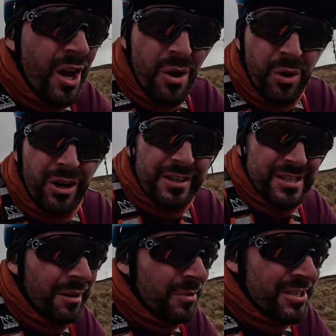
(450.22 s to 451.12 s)
What goes
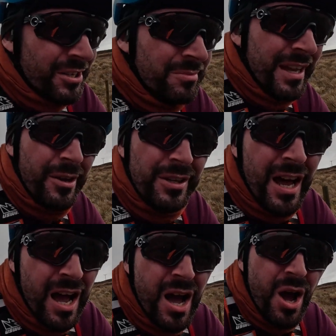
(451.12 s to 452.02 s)
up must come down.
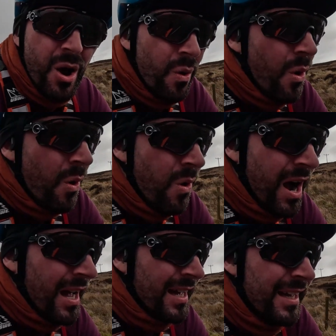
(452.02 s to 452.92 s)
Woo!
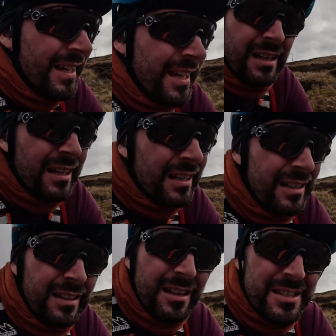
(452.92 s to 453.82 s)

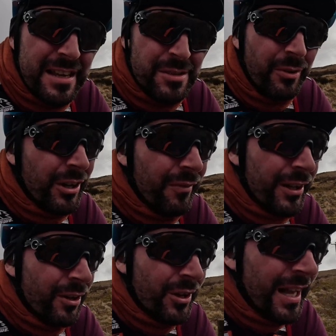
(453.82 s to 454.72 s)
Let's get some recovery
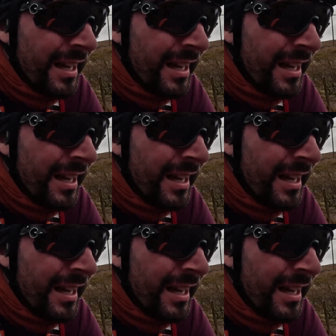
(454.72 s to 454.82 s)
going.